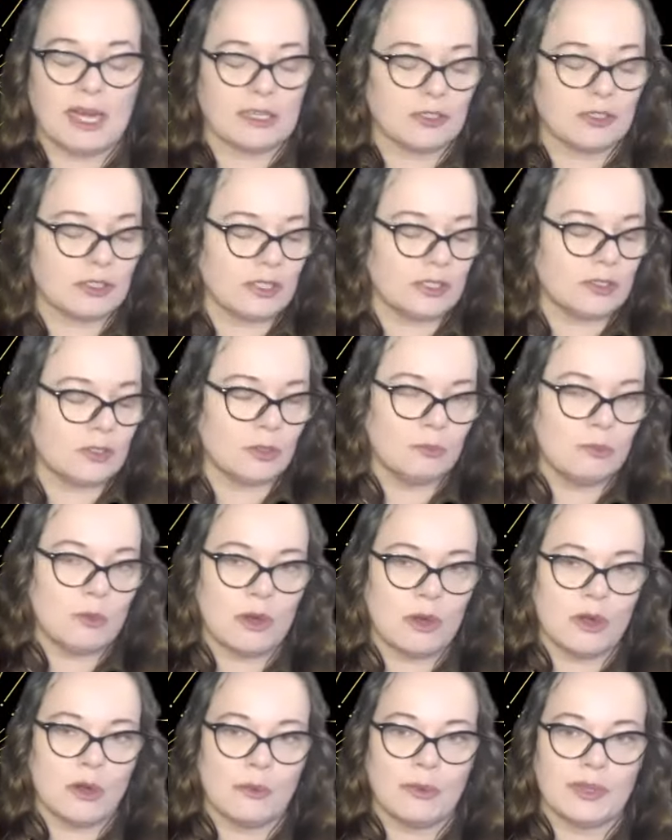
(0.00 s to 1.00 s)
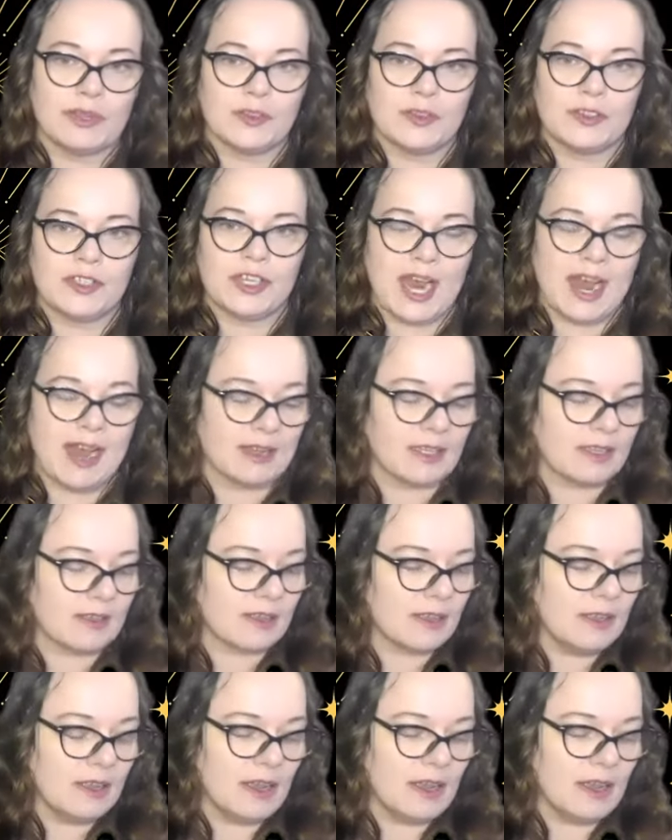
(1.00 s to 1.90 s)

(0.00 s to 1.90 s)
actually tomorrow with Jack.